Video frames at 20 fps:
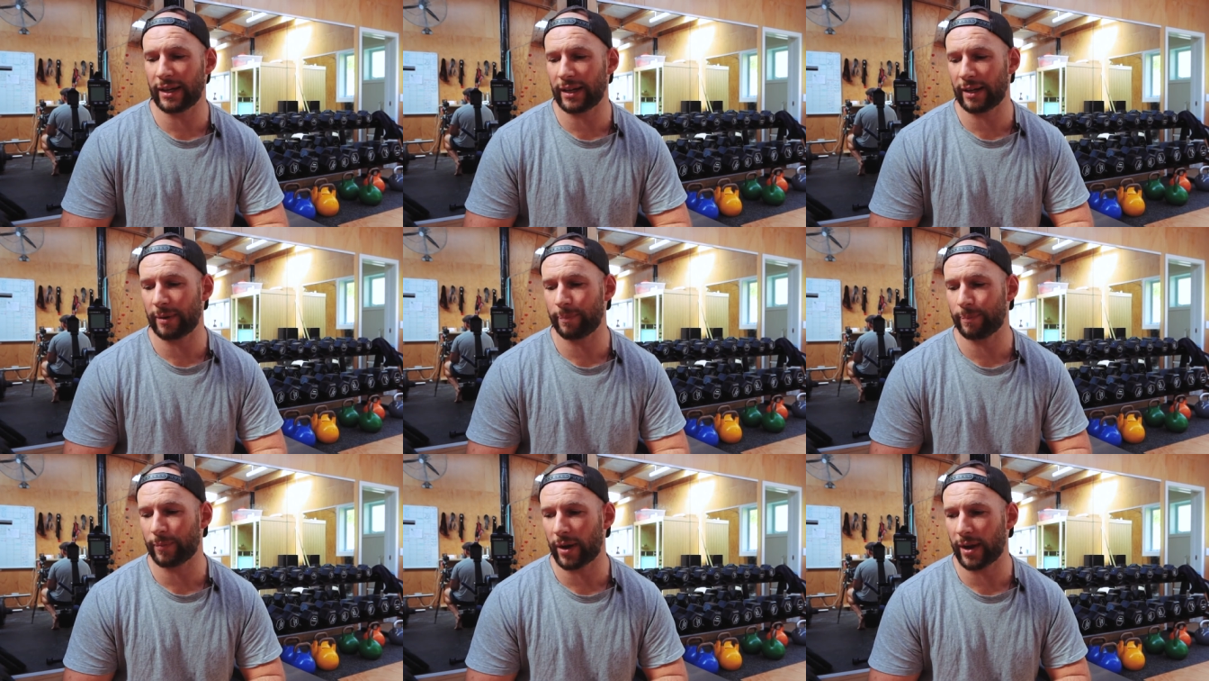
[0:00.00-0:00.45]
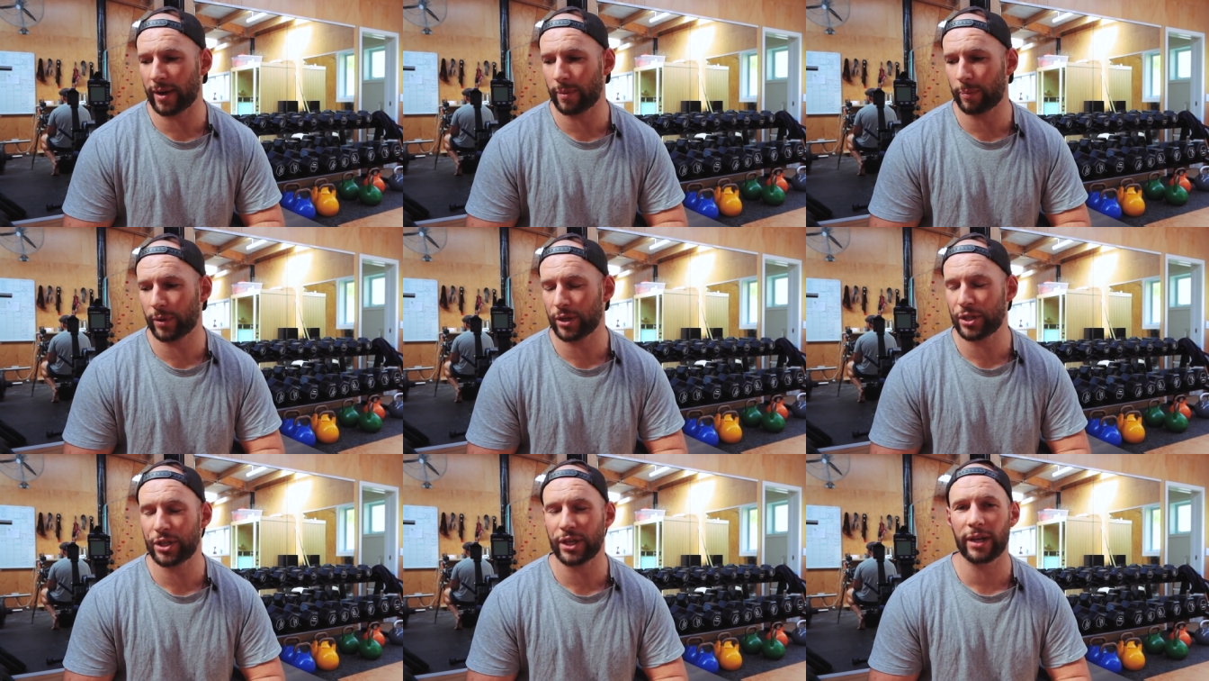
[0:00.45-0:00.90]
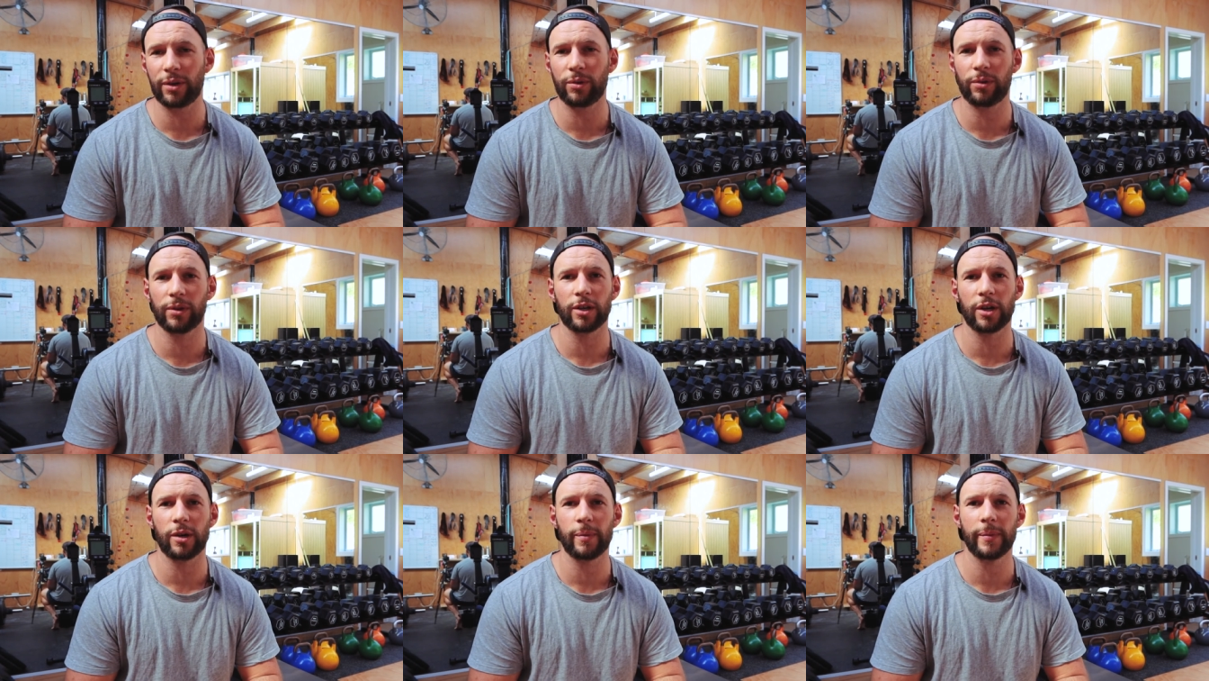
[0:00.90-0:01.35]
Um, I appreciate
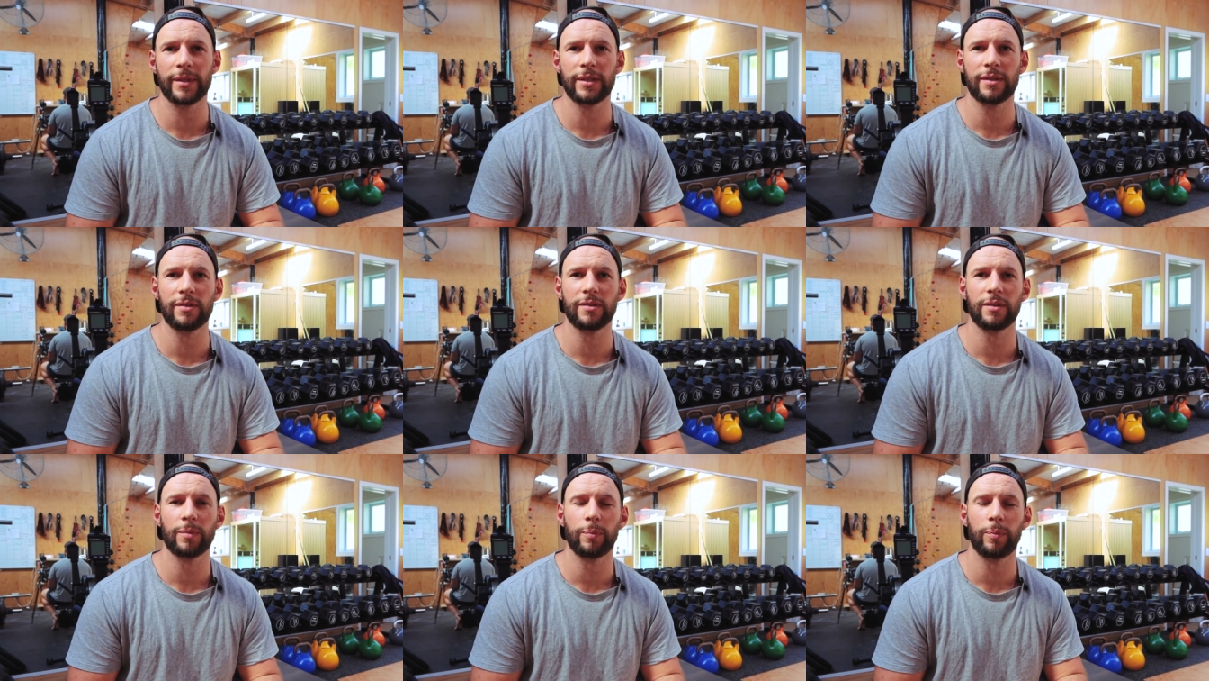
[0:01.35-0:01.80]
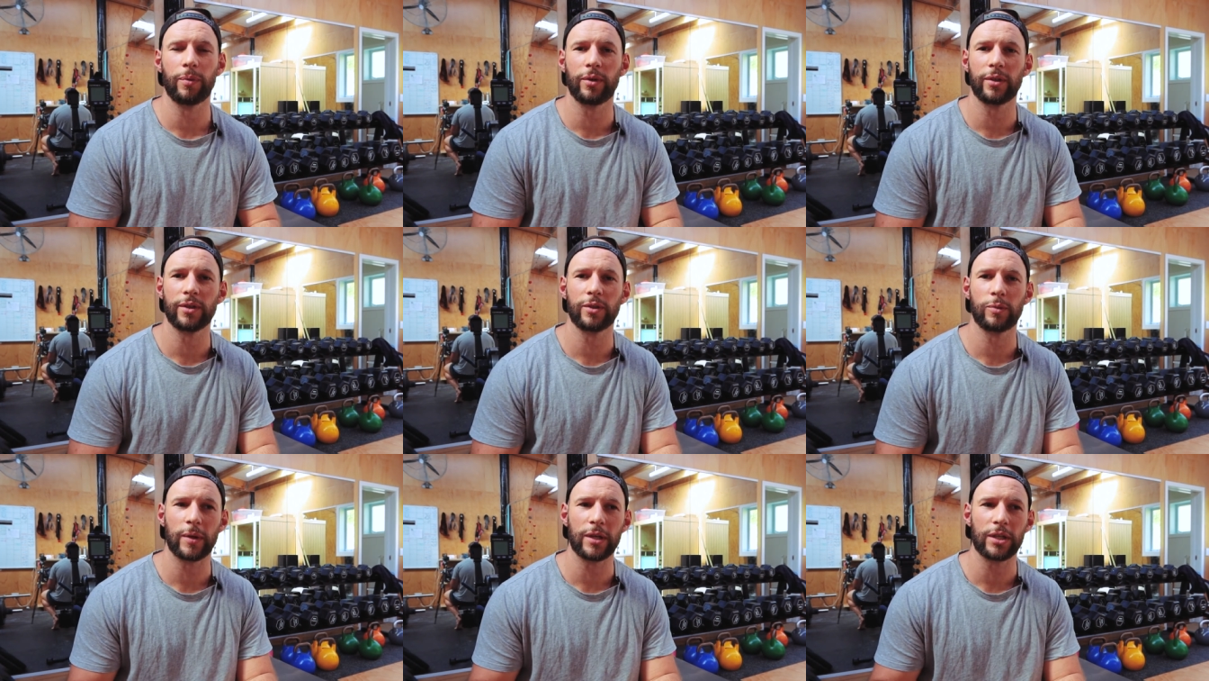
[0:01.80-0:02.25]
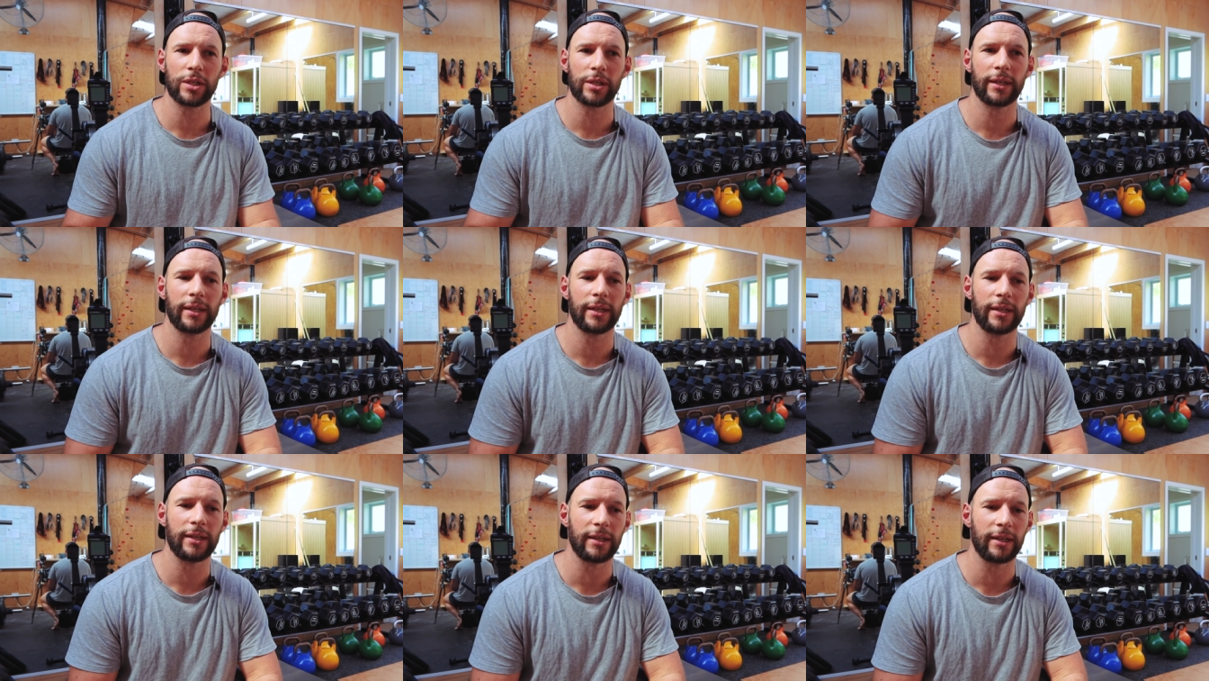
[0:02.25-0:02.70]
all the comments and support,
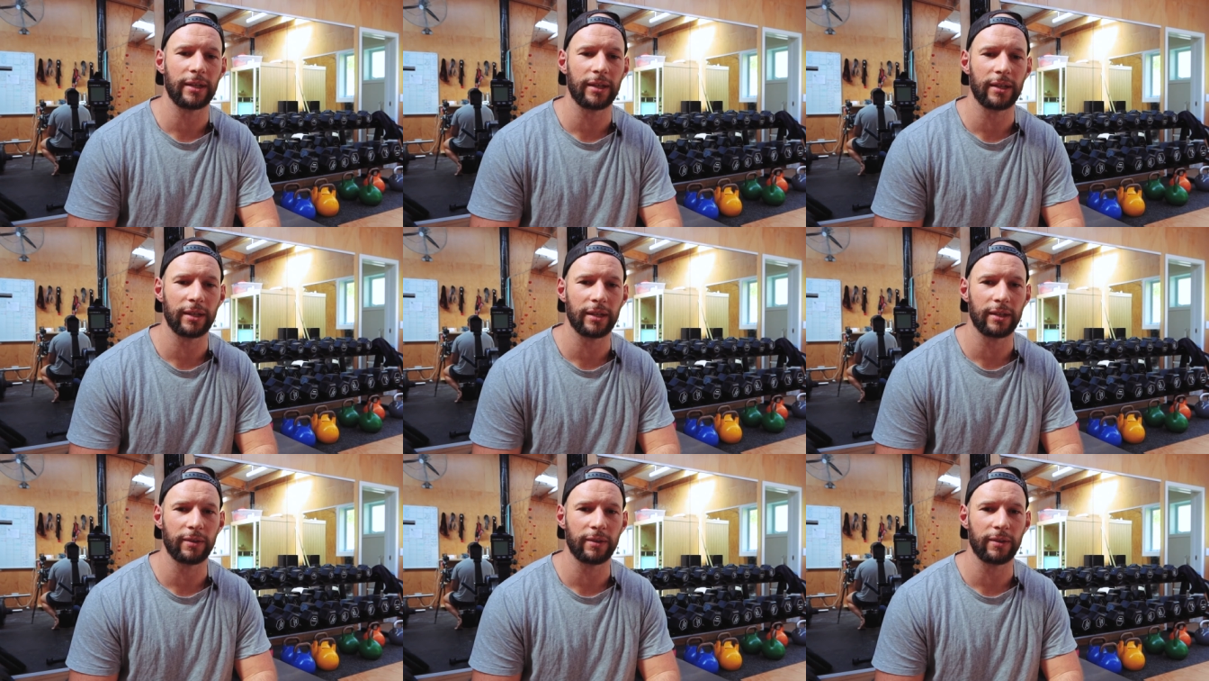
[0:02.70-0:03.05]
especially in the,